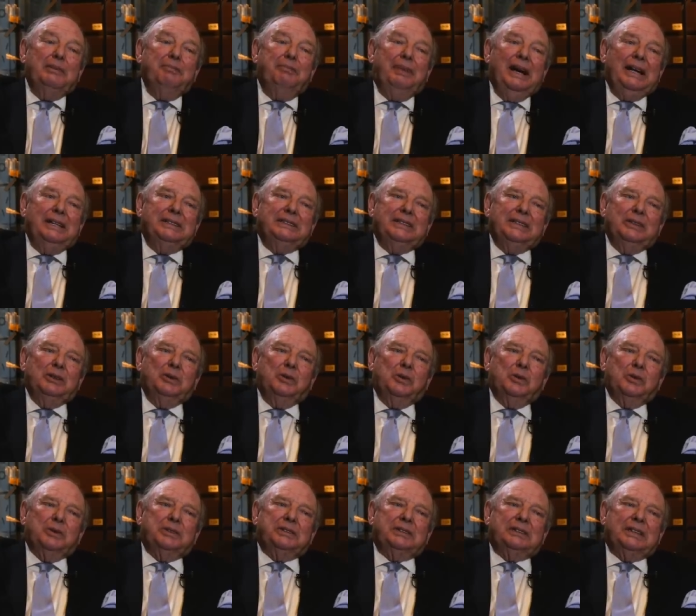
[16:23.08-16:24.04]
in
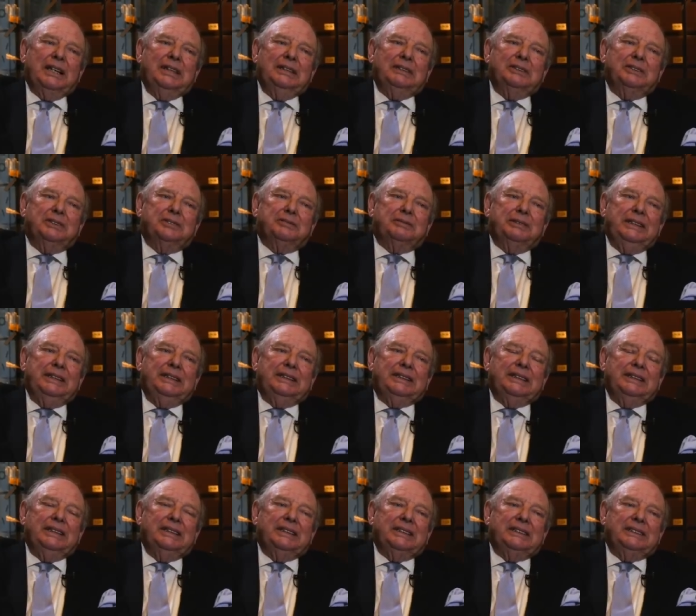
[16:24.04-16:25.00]
Basinghall St
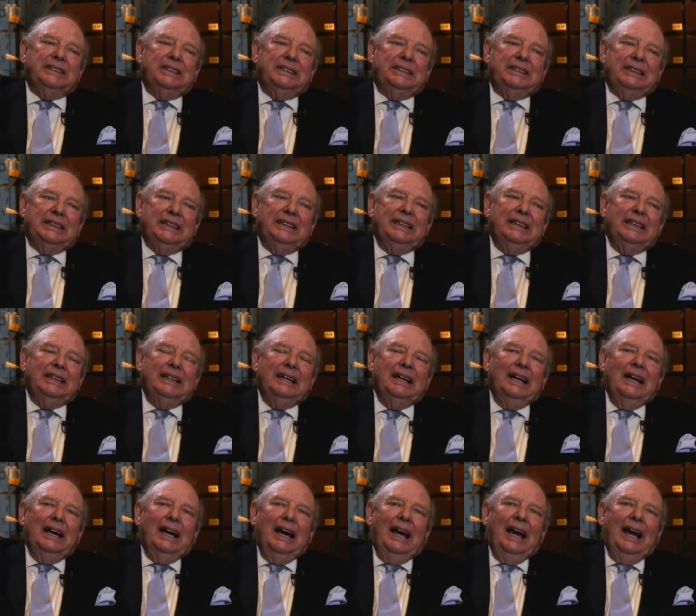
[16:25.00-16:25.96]
Street in the city, mm
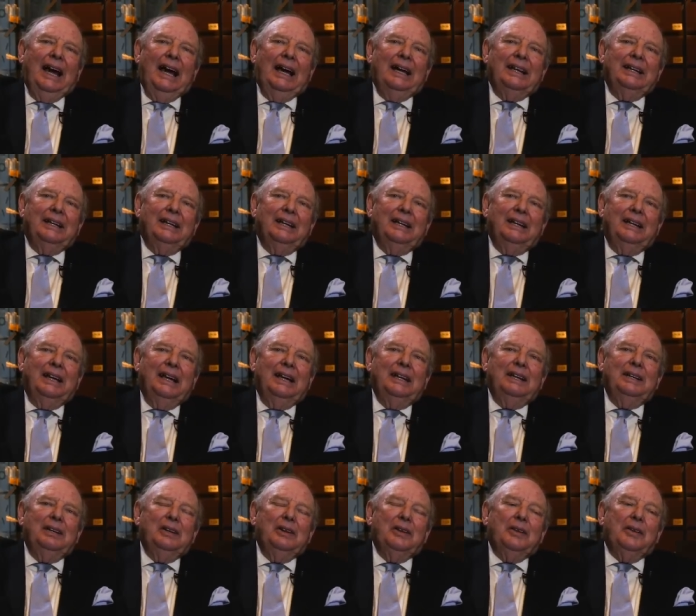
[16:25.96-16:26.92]
-hmm. and
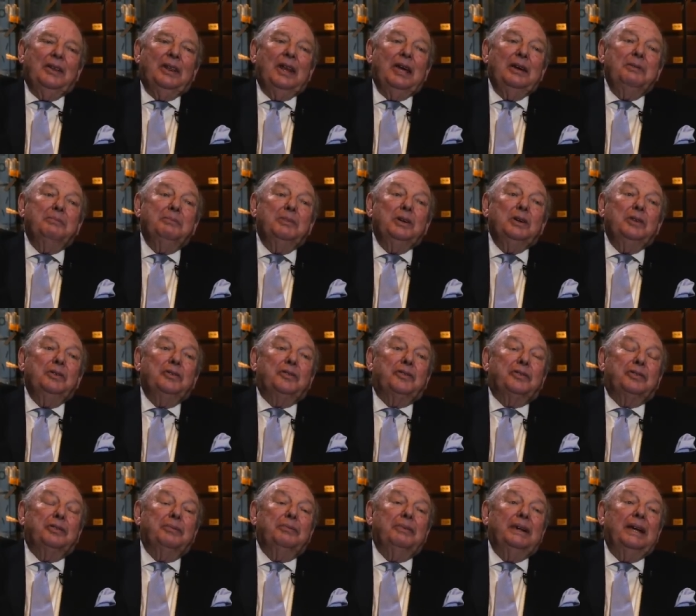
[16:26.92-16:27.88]
then they moved
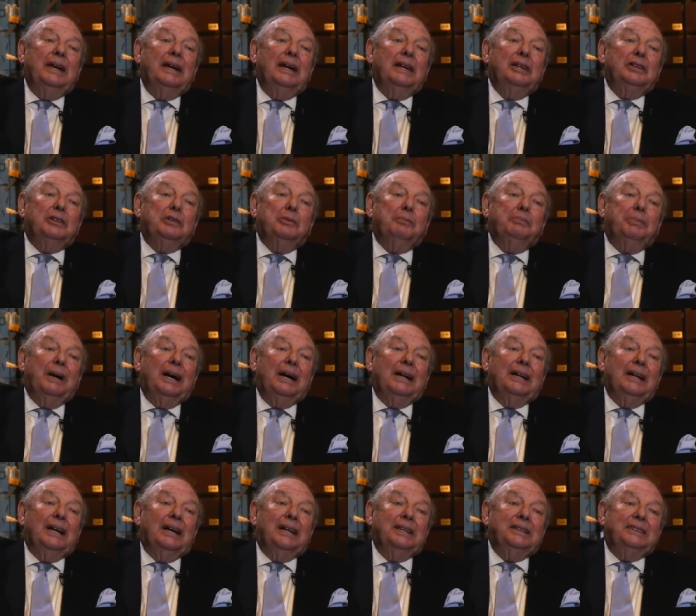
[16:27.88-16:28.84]
from there to
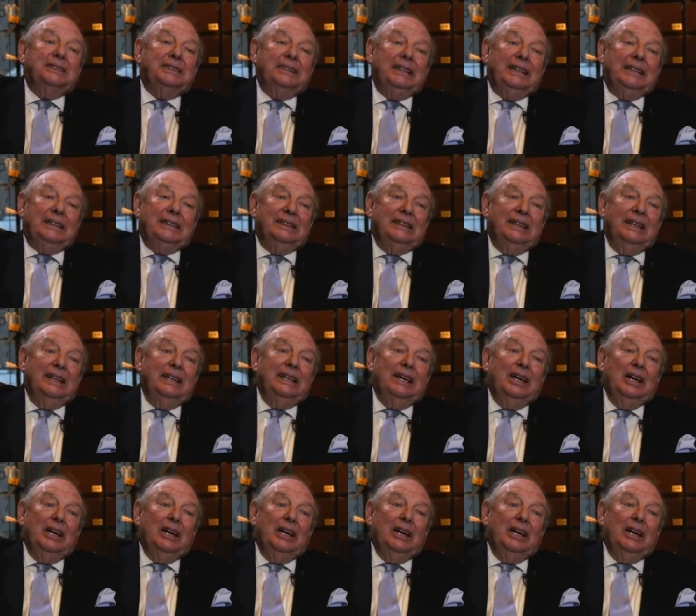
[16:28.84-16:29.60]
Barnard's Inn in